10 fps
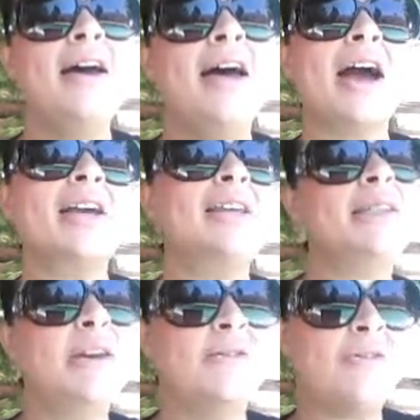that gives
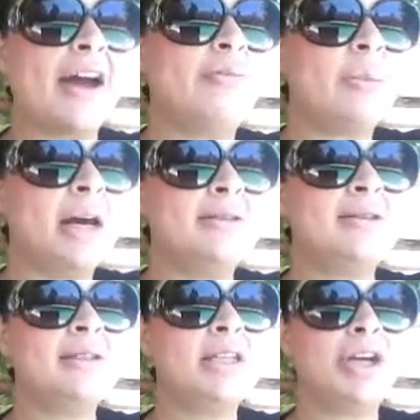me 5
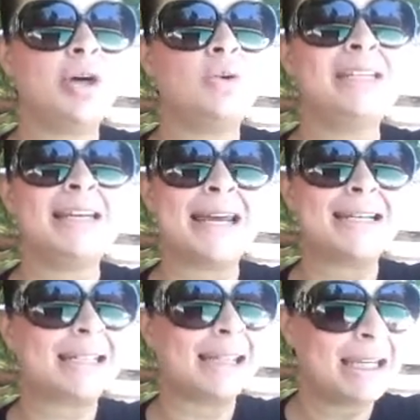months, you know, to get
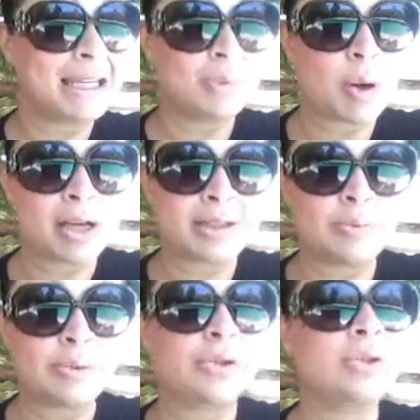as lean as
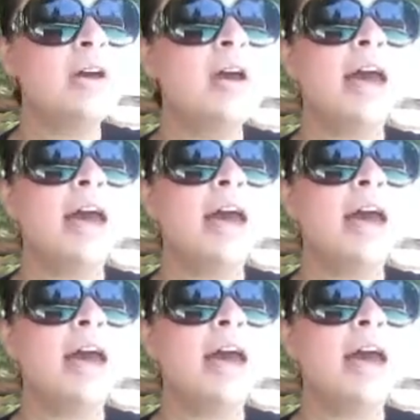possible.